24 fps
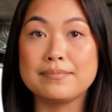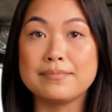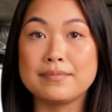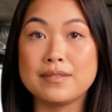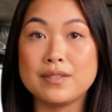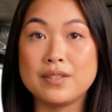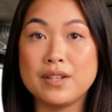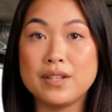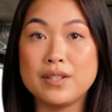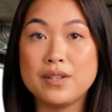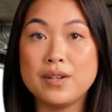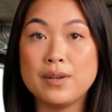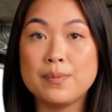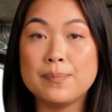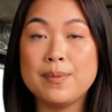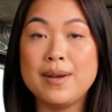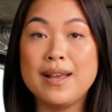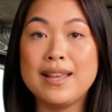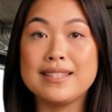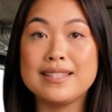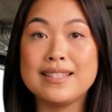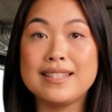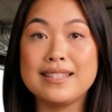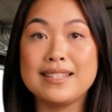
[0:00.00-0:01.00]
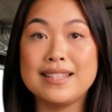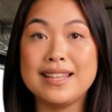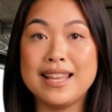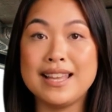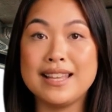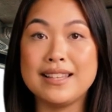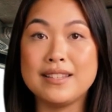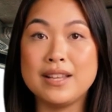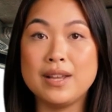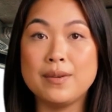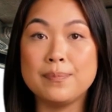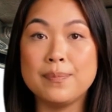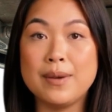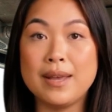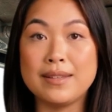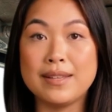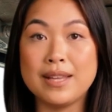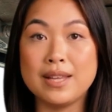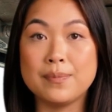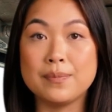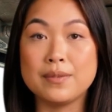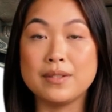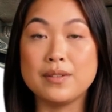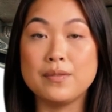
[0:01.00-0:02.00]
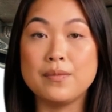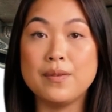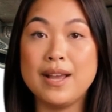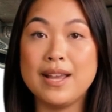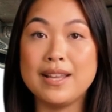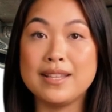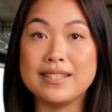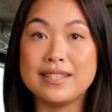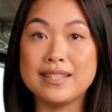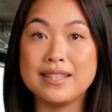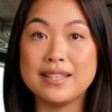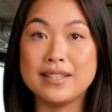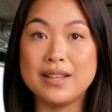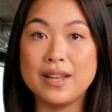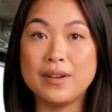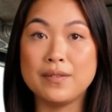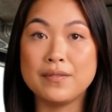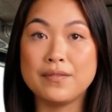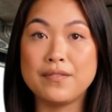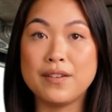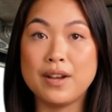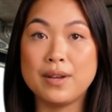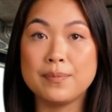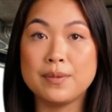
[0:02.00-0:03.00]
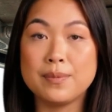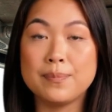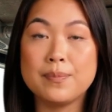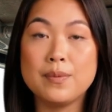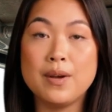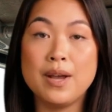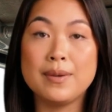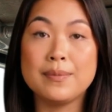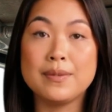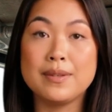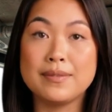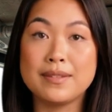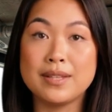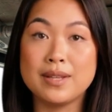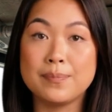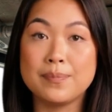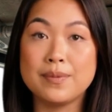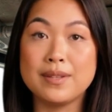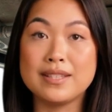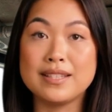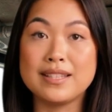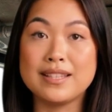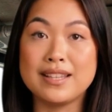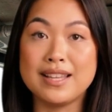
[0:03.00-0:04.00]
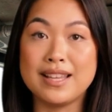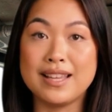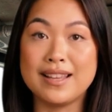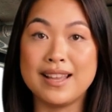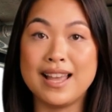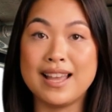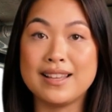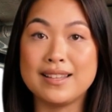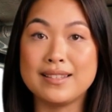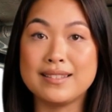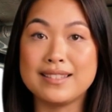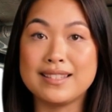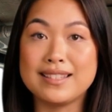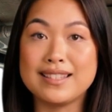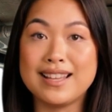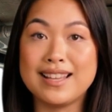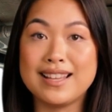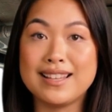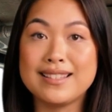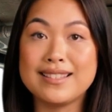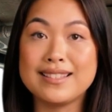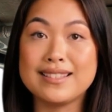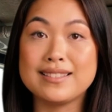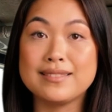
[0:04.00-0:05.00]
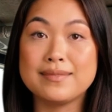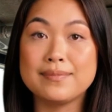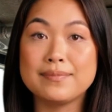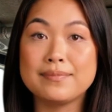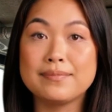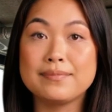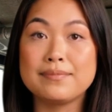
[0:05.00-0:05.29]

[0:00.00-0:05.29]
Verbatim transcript: Crude oil prices gained on Monday with a rise in the non farm employment numbers in the United States.